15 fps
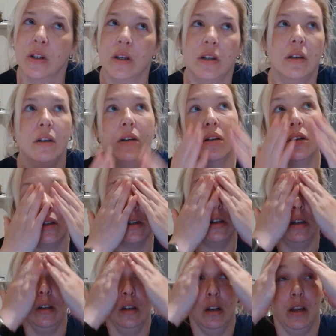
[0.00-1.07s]

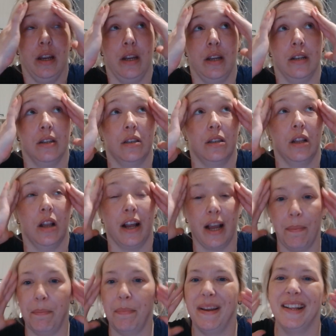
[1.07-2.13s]
Oh, it's like
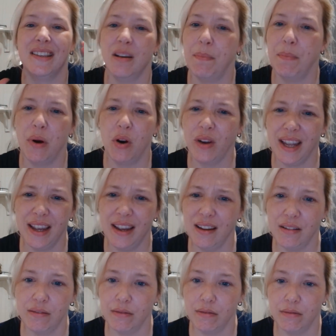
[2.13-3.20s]
a pita pocket.
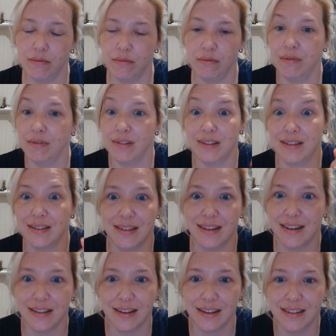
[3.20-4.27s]

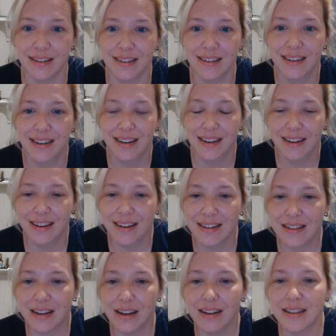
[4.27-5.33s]
Sounds like a
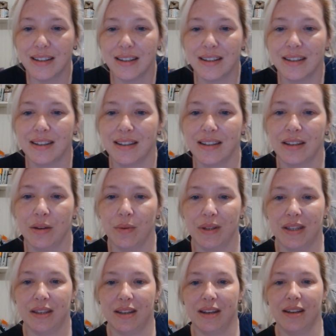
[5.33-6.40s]
tongue
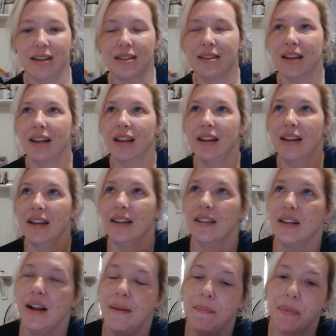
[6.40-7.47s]
twister, doesn't it?
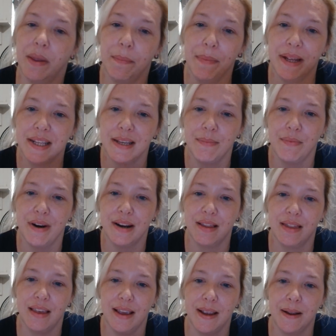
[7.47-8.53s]
It's like a pita bread
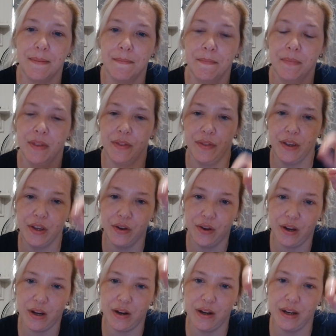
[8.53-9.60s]
thing that you
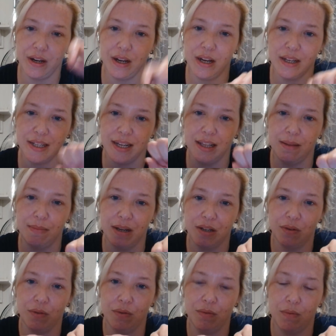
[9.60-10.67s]
can kind of cut down the
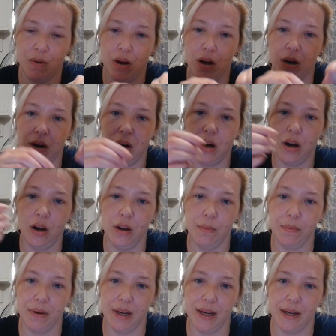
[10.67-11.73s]
middle,
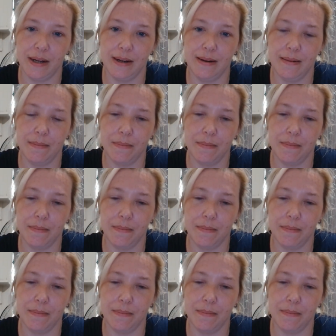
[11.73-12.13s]
open it up,